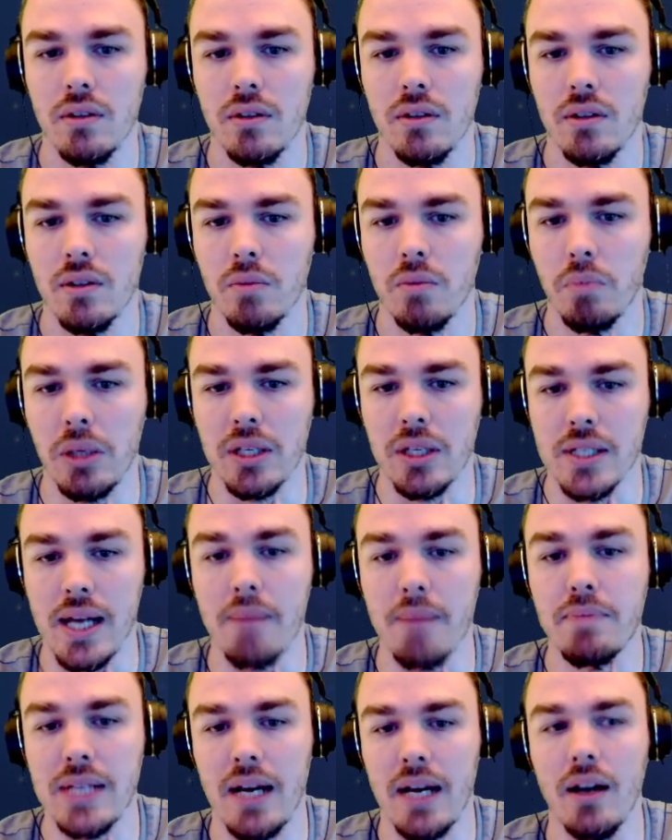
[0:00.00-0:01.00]
Because I'm
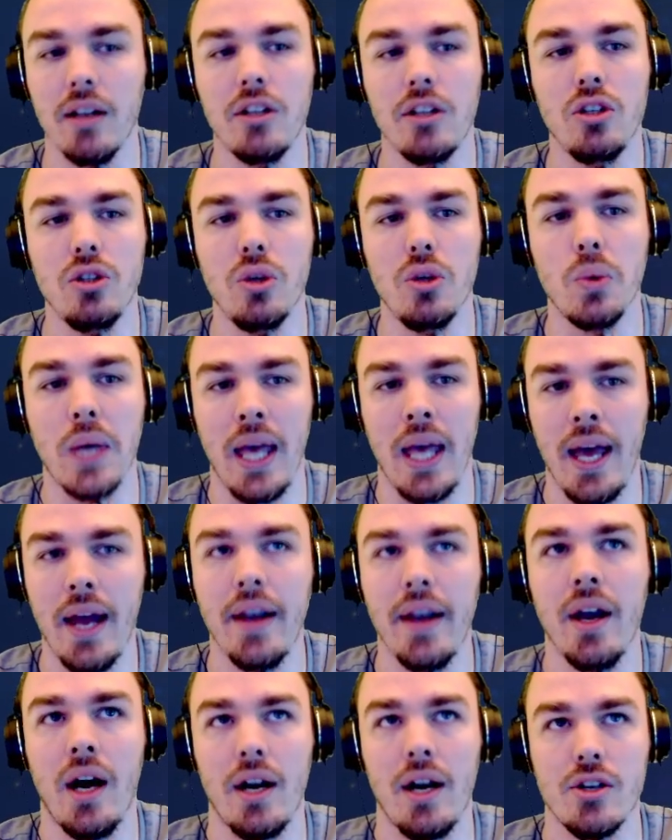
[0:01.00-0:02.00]
telling you, you
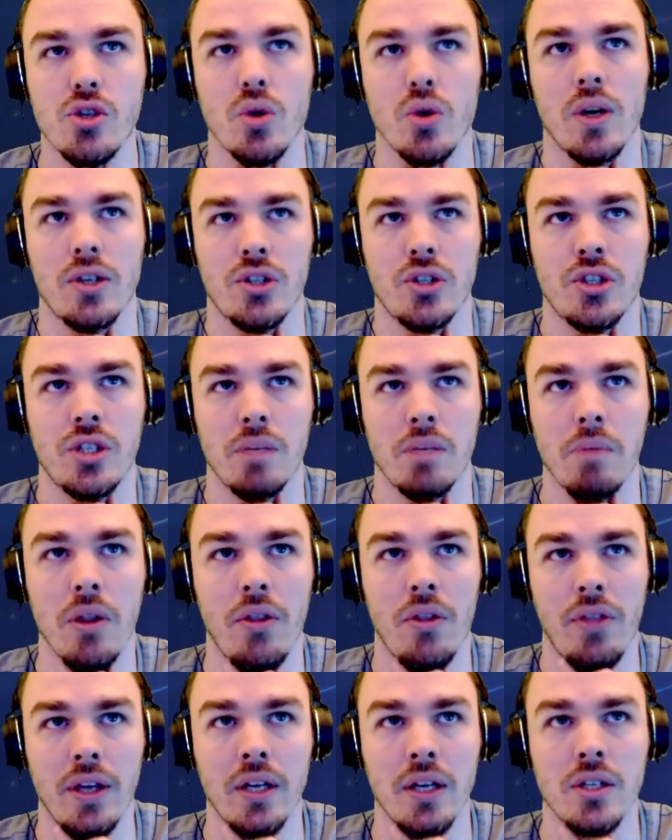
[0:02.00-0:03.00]
cannot trust some of the
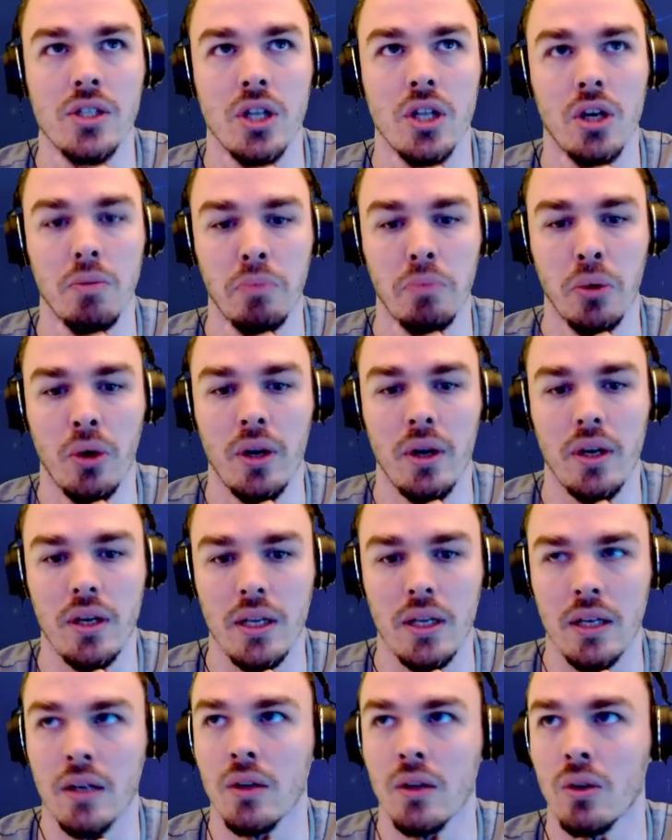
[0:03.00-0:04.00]
things that are put
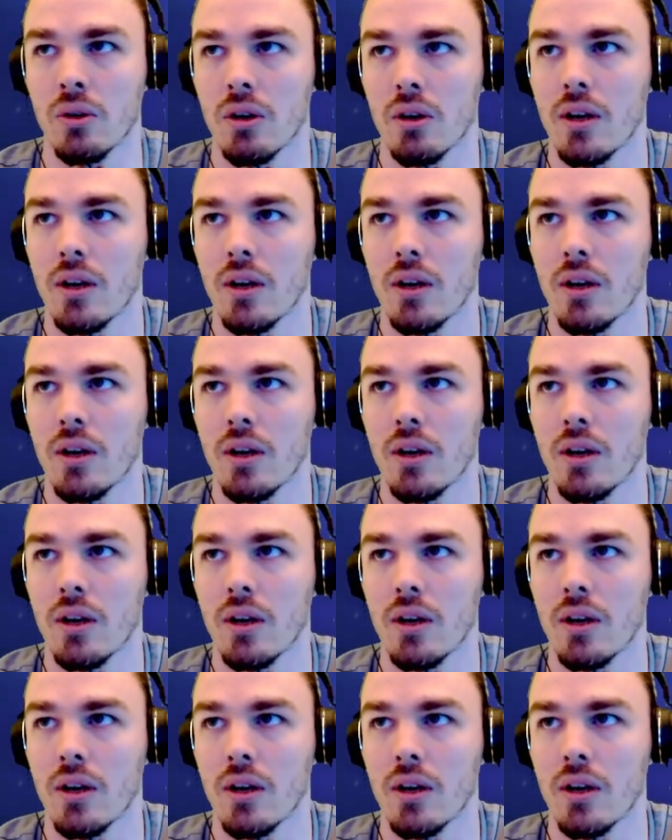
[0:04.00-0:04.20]
in lore.